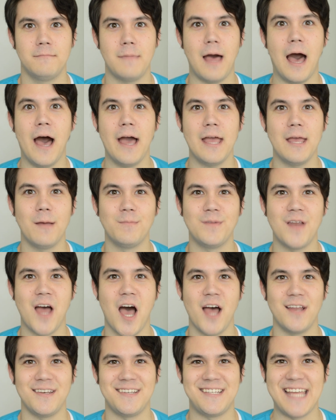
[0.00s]
I am
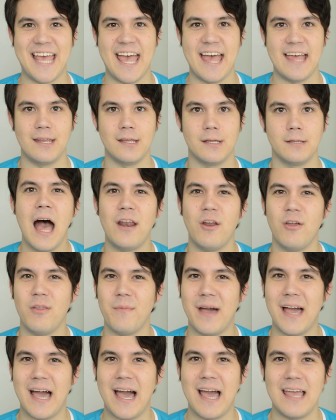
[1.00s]
not dead. I know that
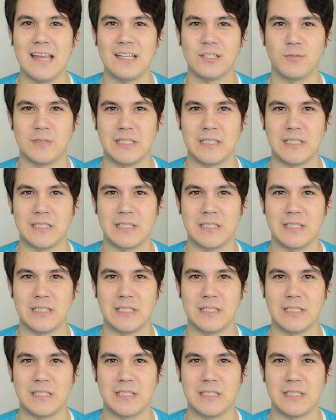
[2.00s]
my hiatus